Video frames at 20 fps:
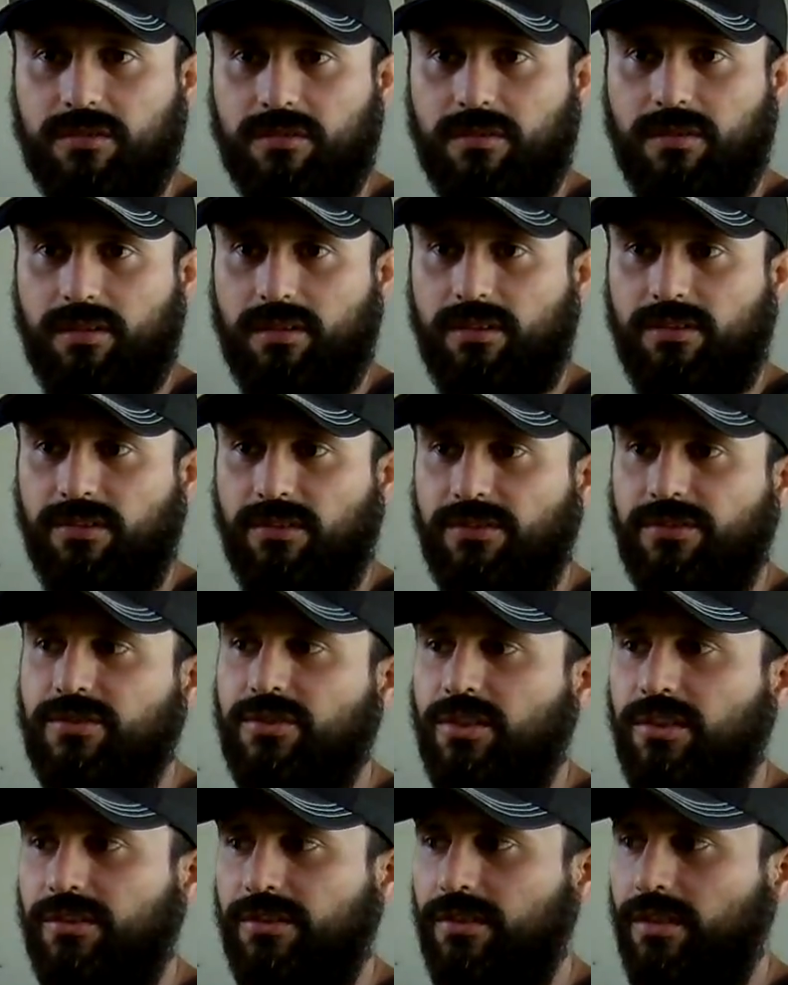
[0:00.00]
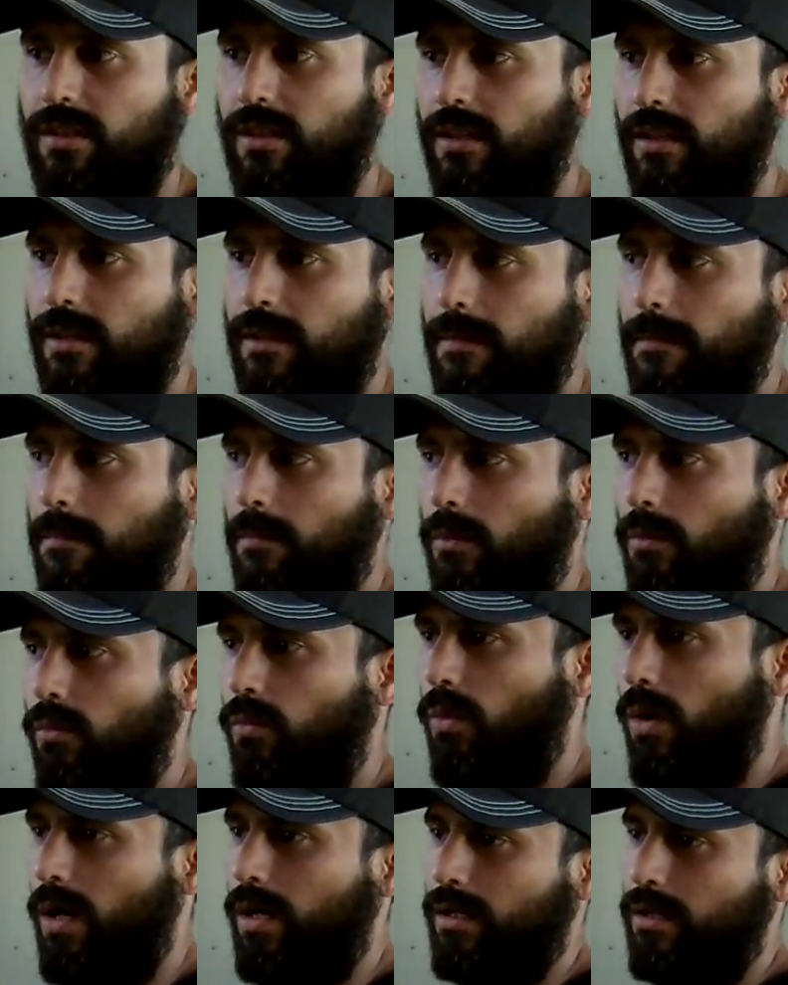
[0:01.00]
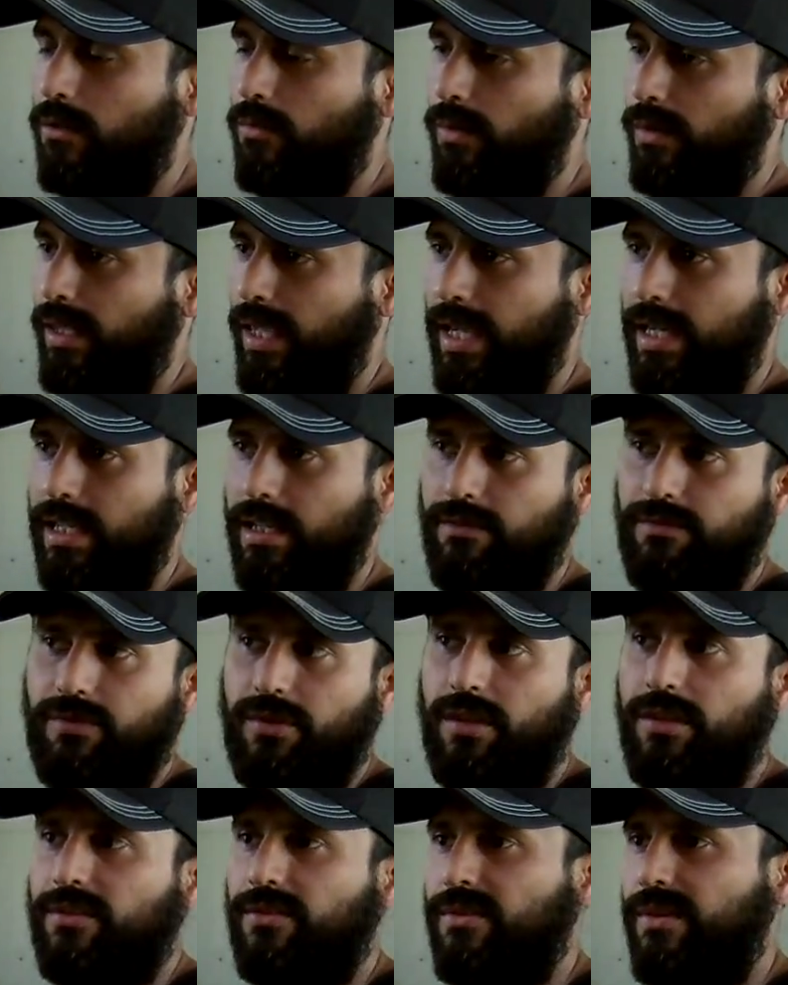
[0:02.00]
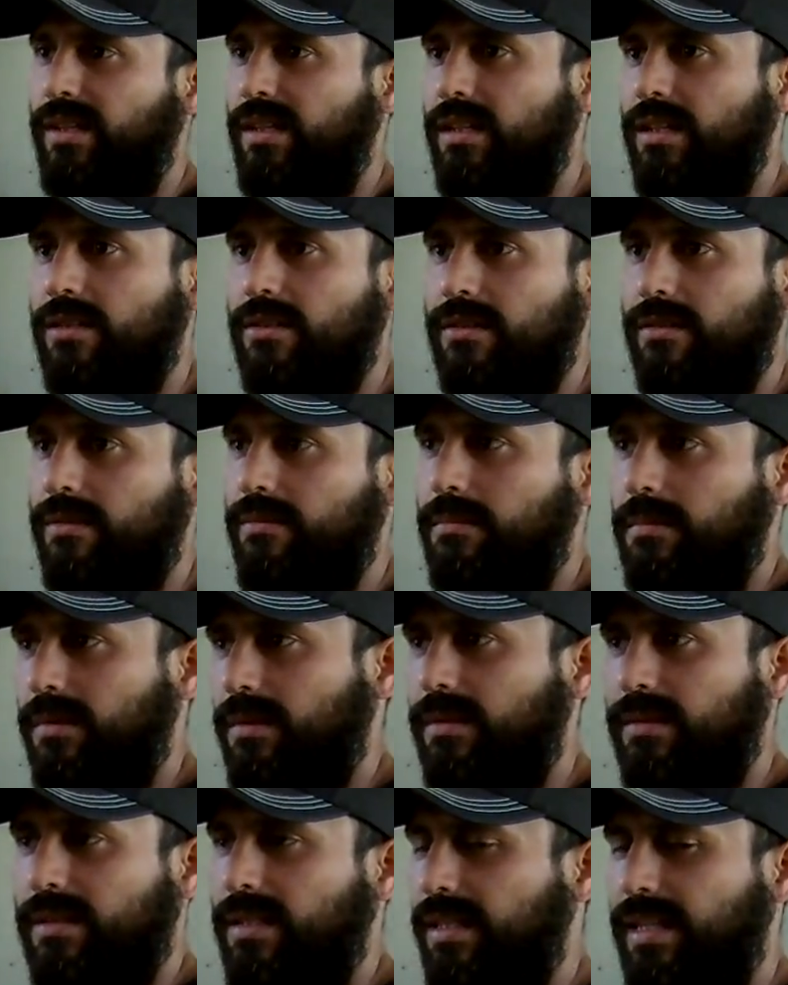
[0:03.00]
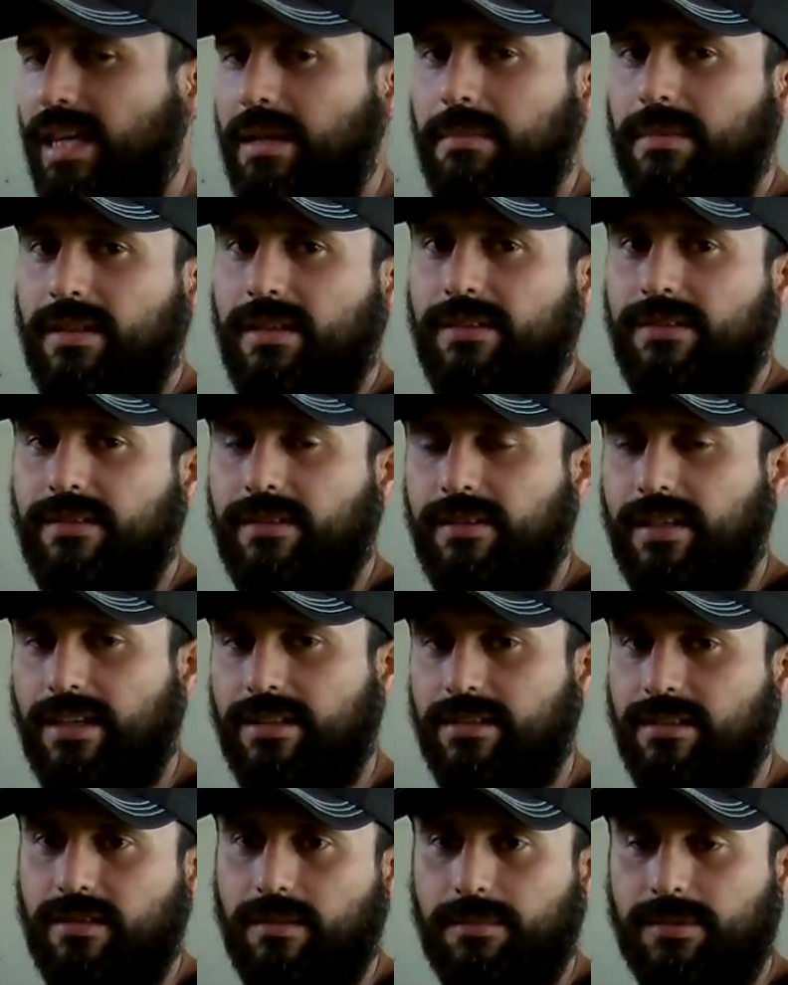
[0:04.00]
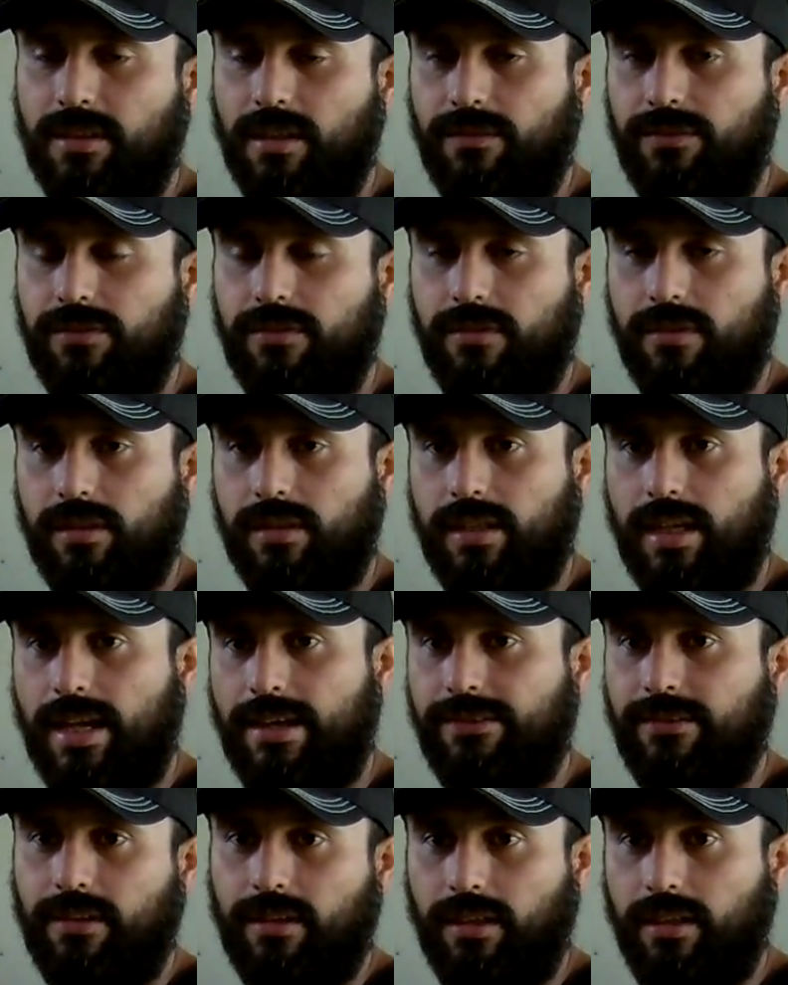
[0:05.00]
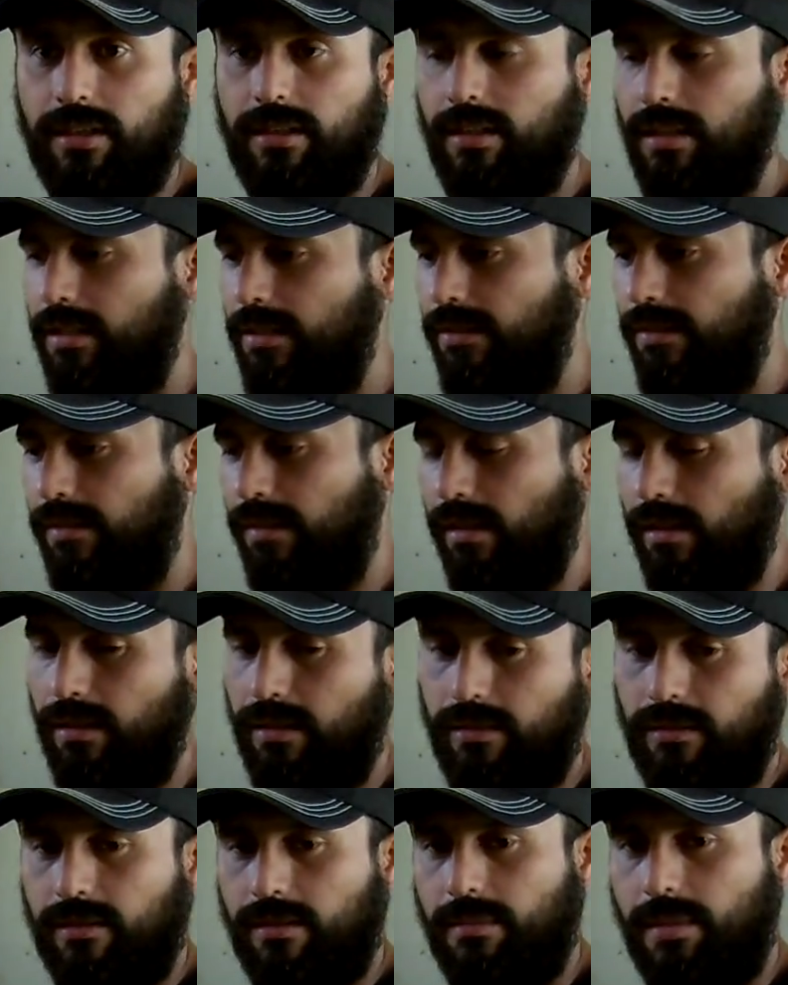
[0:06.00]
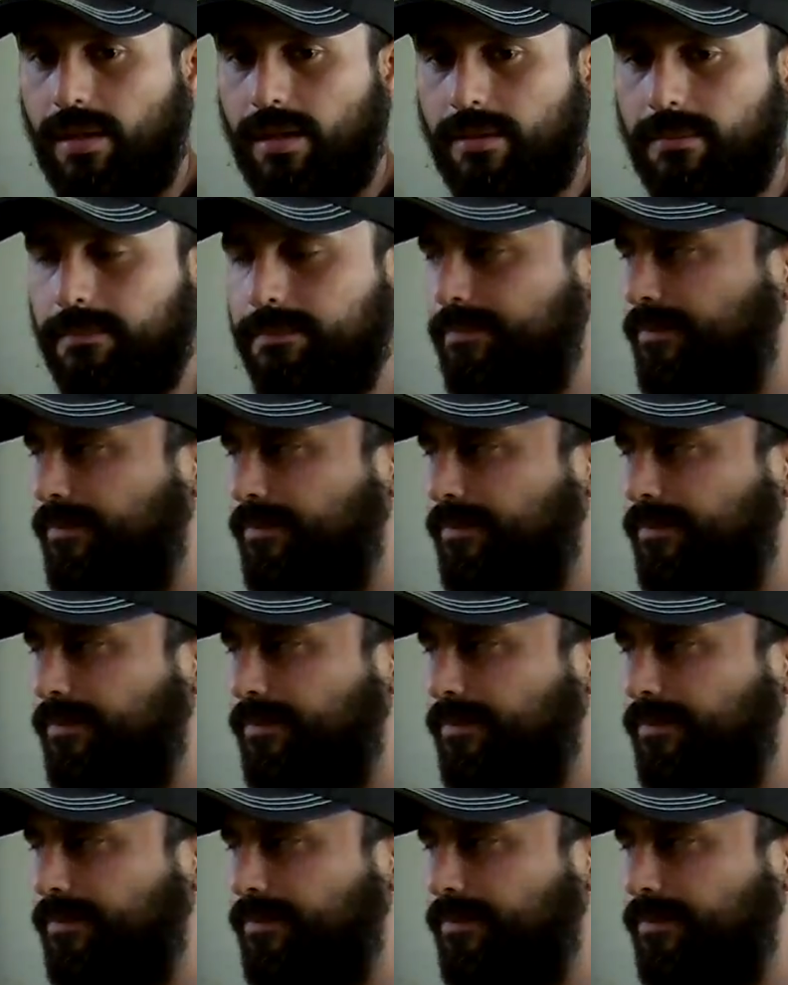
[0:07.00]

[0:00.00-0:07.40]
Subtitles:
And this is just water with antifreeze or any other contaminants attaching themselves to the gasoline, settling to the bottom.